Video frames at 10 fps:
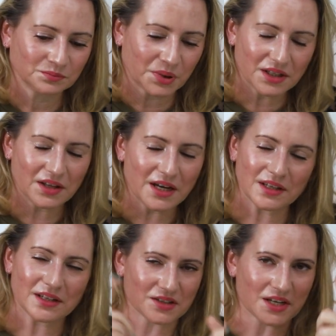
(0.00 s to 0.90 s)
But I like
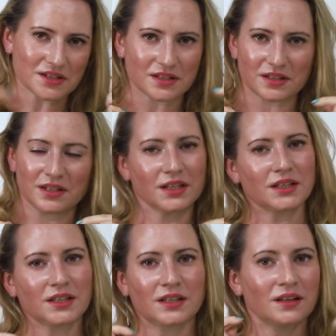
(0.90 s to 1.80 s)
that it doesn't
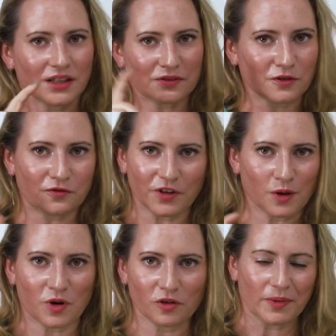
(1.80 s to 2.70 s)
leave a
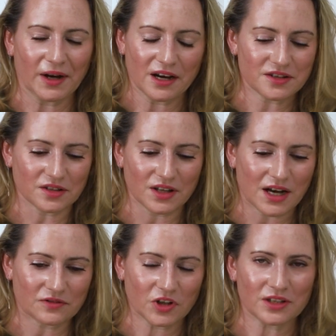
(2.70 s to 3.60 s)
film my eyes. A
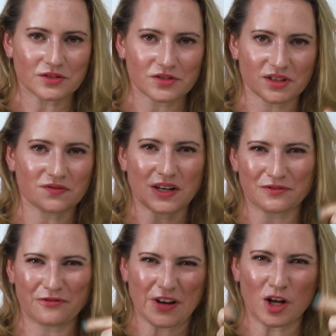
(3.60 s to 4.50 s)
lot of cleansers leave
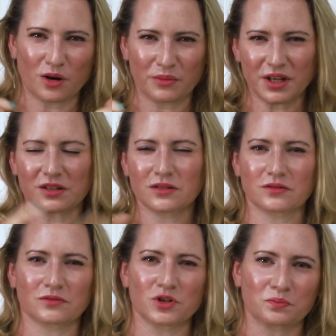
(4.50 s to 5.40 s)
that film and you
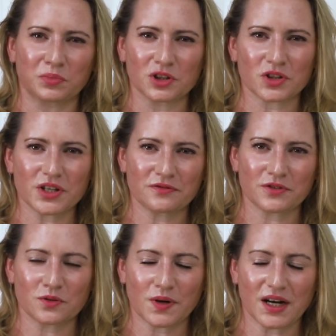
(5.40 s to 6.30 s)
look blurry
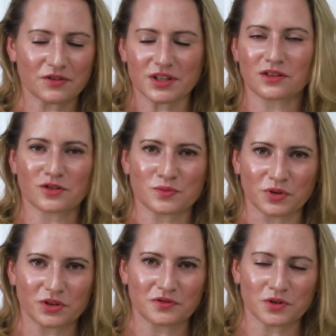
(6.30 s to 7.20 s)
for a while. Everything looks
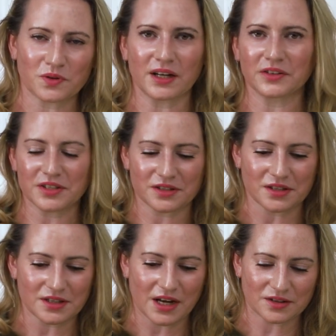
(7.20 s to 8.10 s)
blurry for a while and this
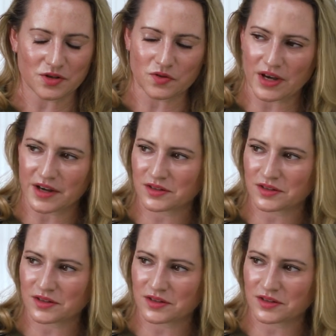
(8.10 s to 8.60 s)
does not do that.